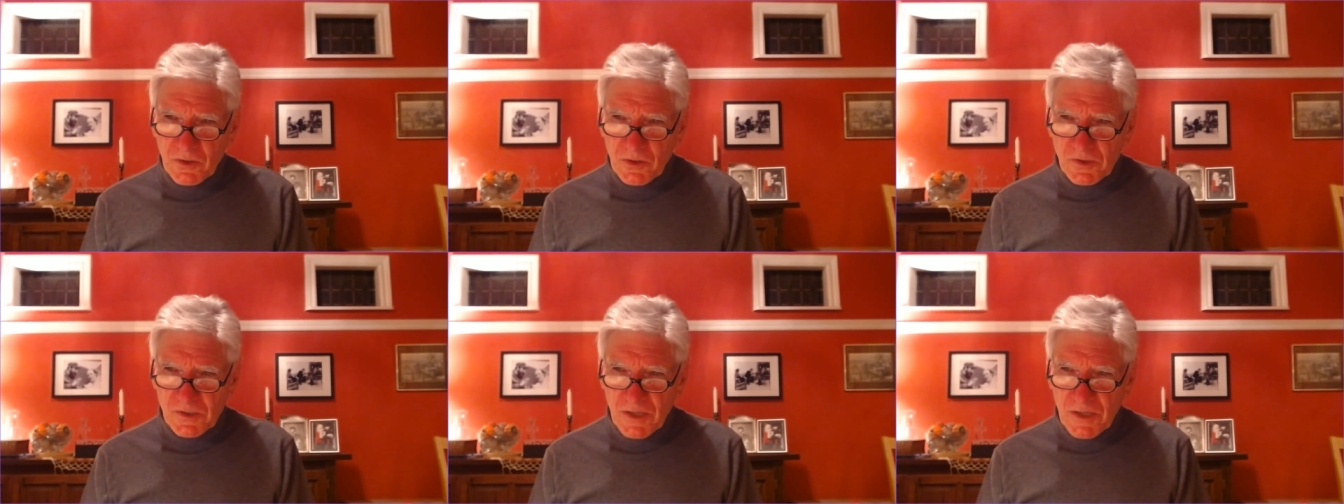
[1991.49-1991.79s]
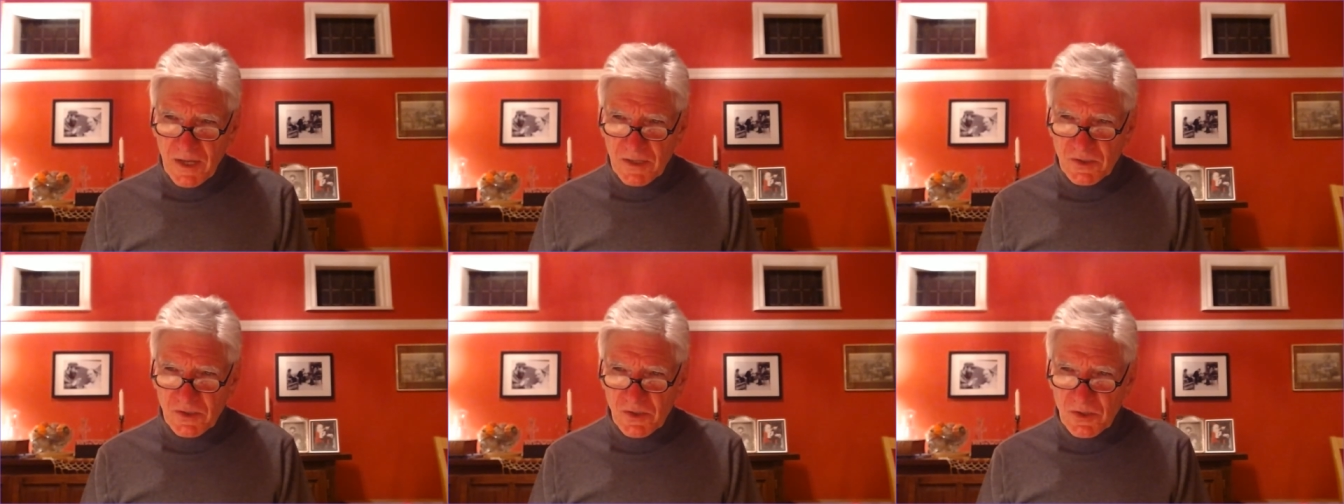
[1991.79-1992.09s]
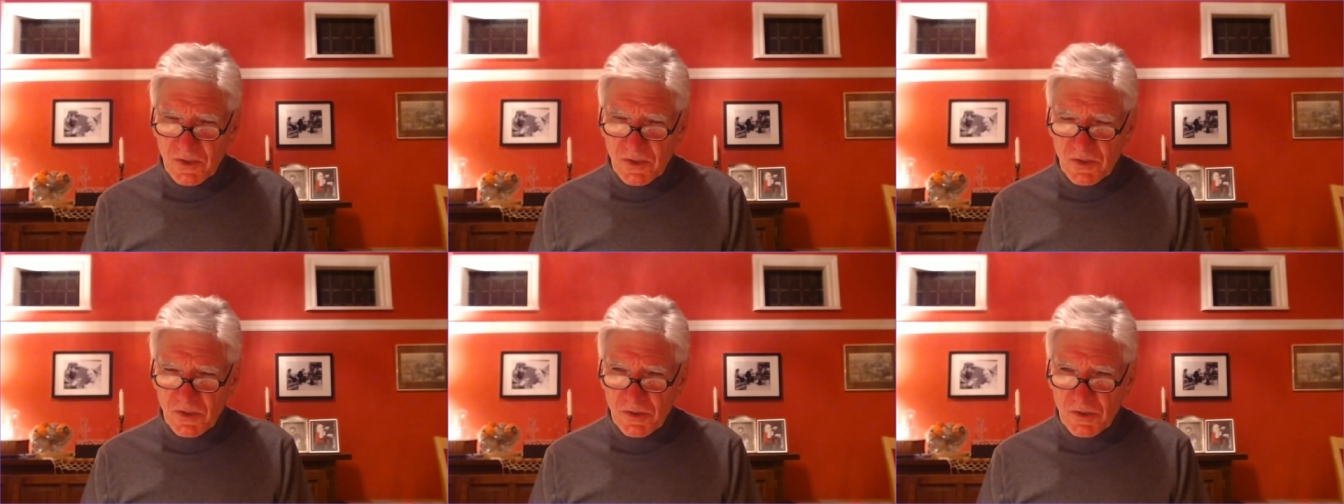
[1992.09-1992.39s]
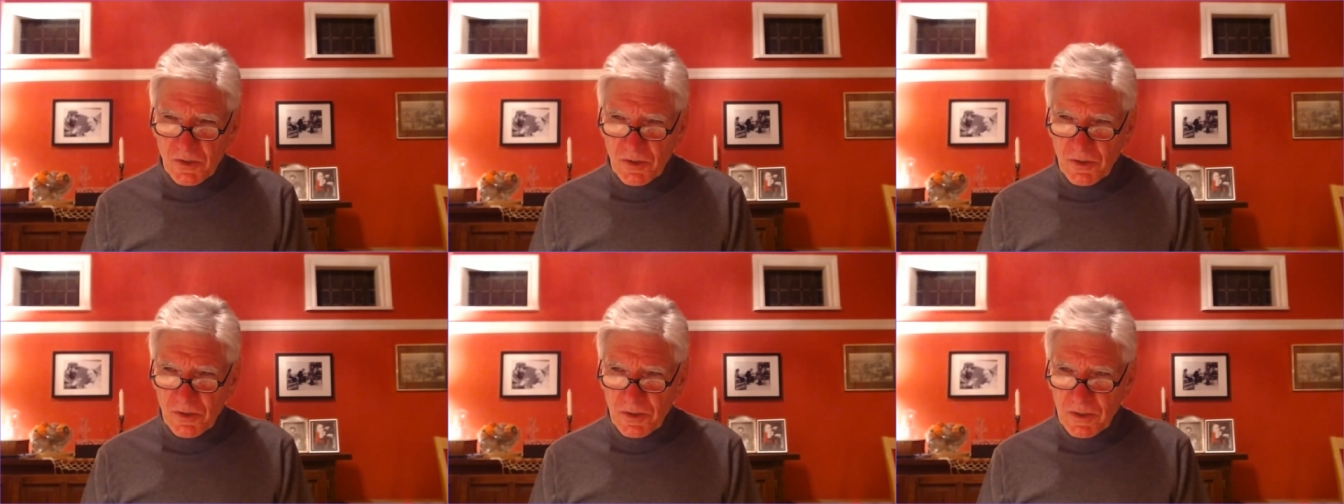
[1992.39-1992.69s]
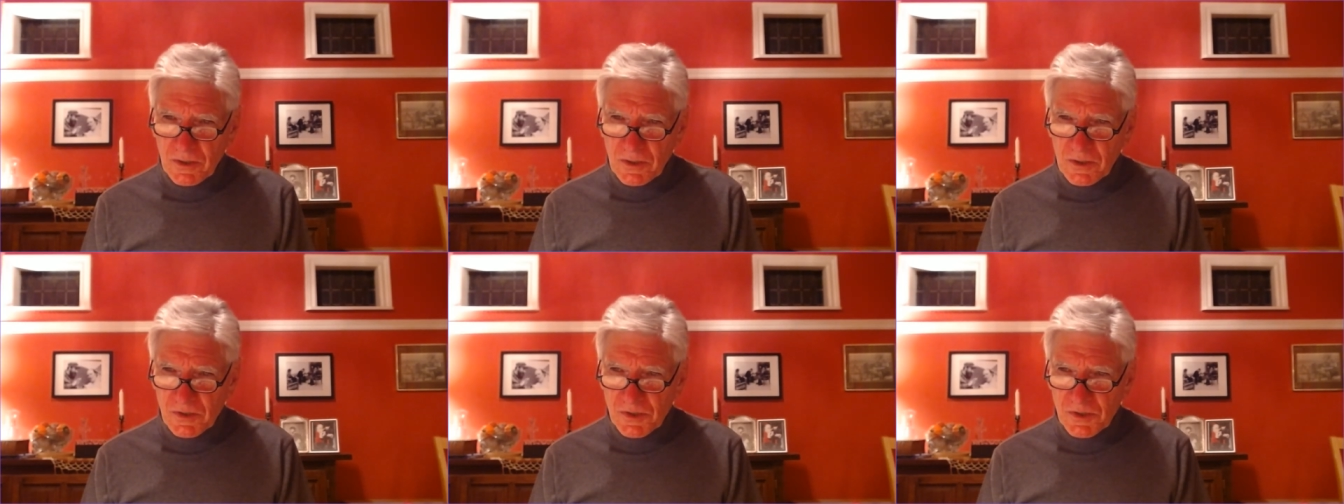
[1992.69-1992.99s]
sex is
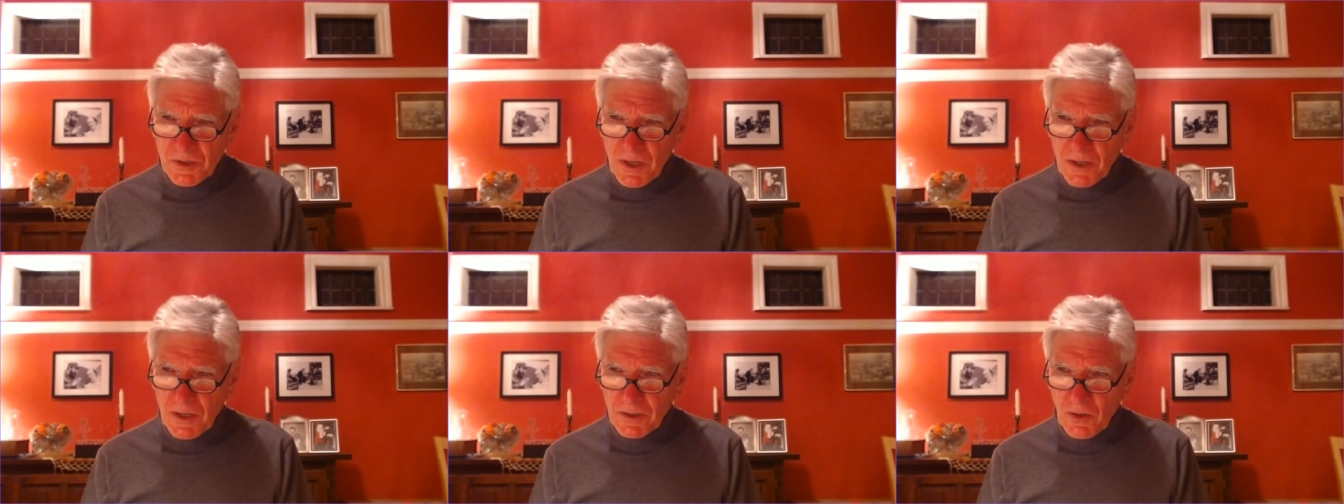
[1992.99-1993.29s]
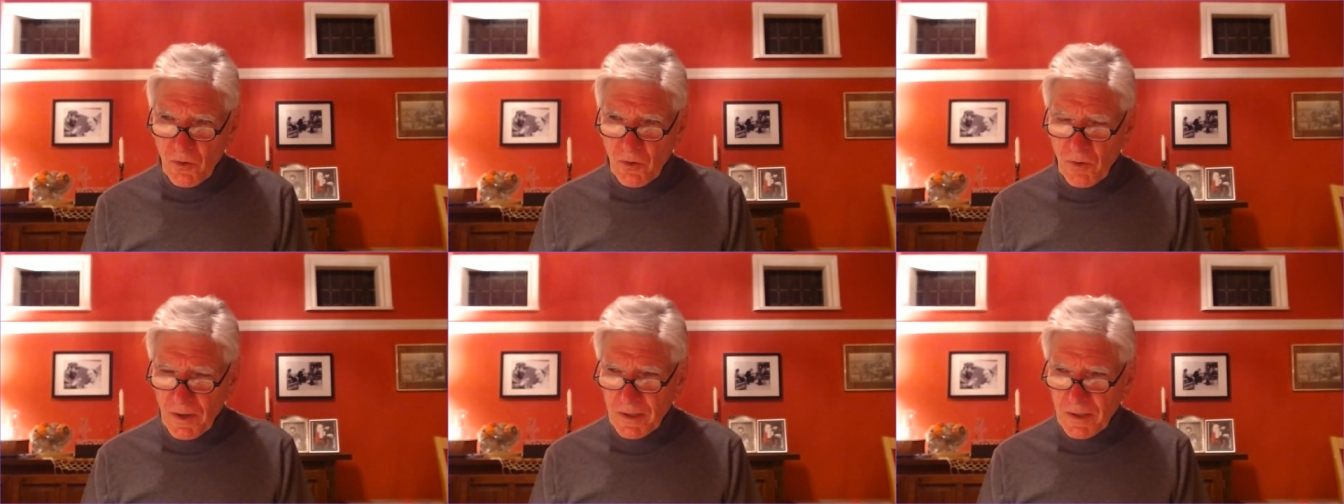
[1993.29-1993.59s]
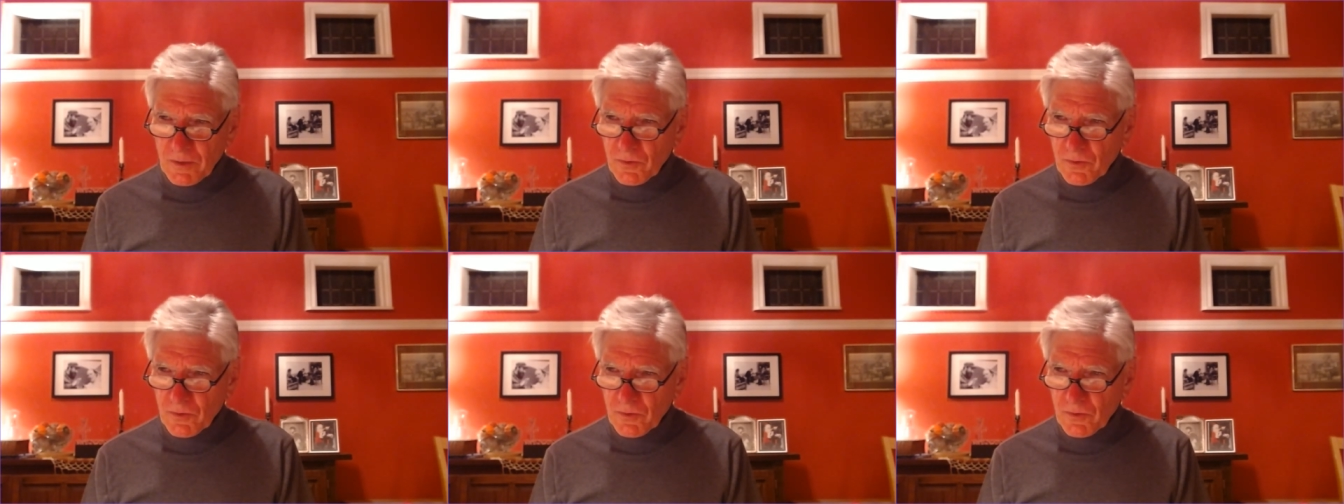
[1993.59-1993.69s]
dirty, it's not quite